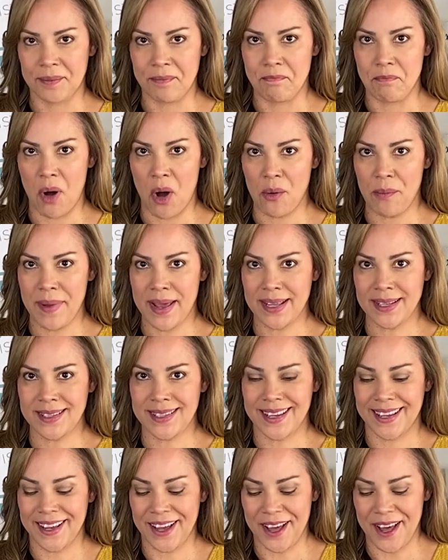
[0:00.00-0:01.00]

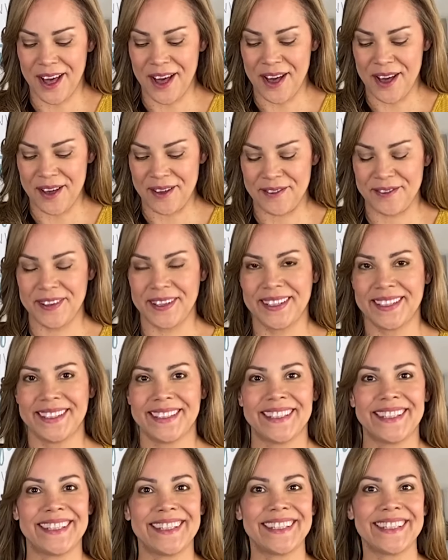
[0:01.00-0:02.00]
Moment of
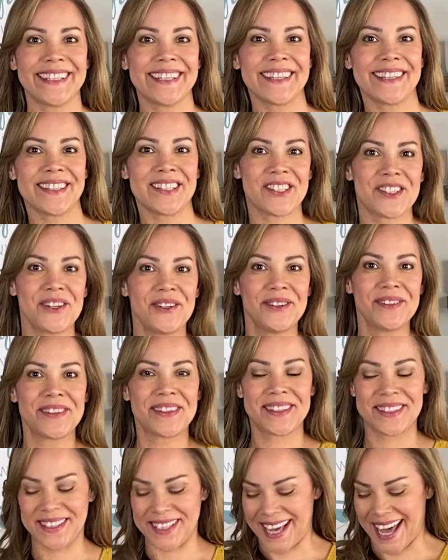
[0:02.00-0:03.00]
truth.
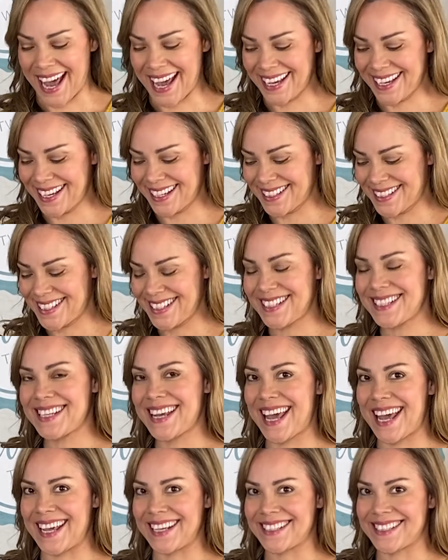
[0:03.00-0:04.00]
I get to
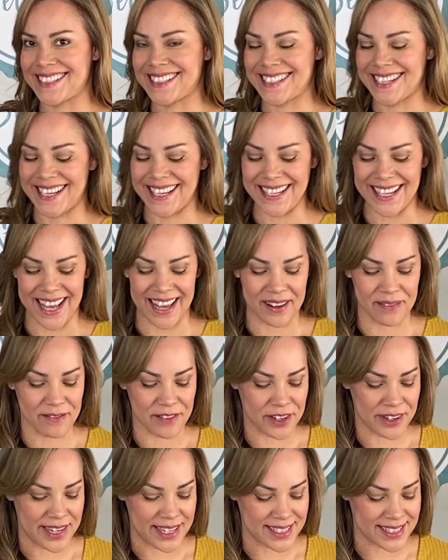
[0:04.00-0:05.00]
taste it. I'm
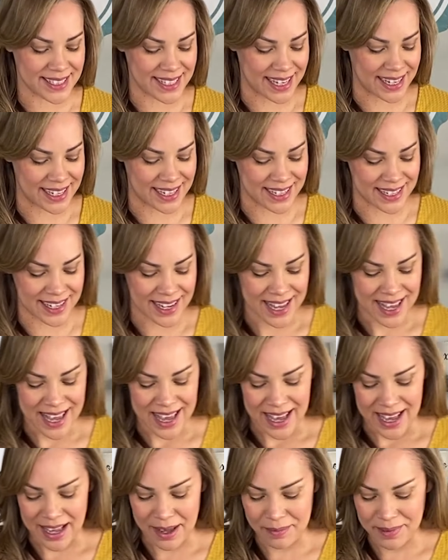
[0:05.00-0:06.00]
very excited.
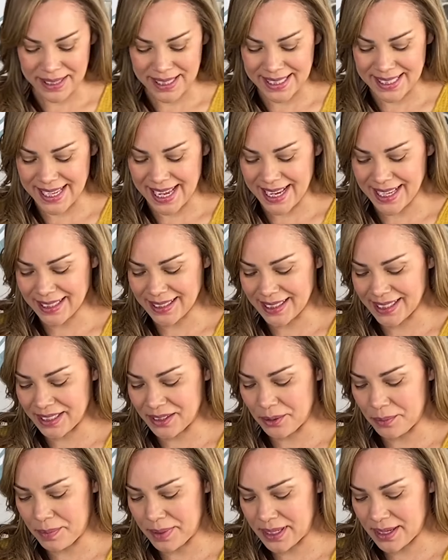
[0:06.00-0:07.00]
I'm gonna take a
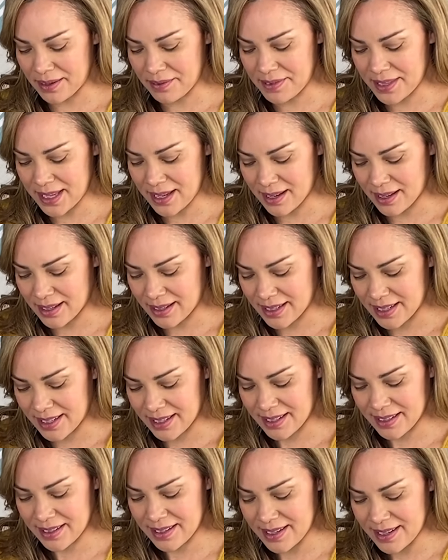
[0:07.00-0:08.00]
little bit of the
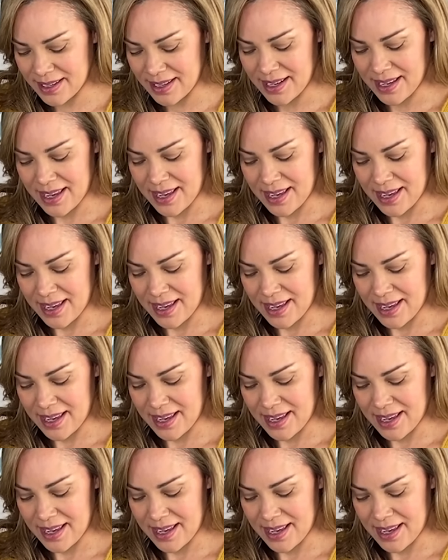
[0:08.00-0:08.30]
onion.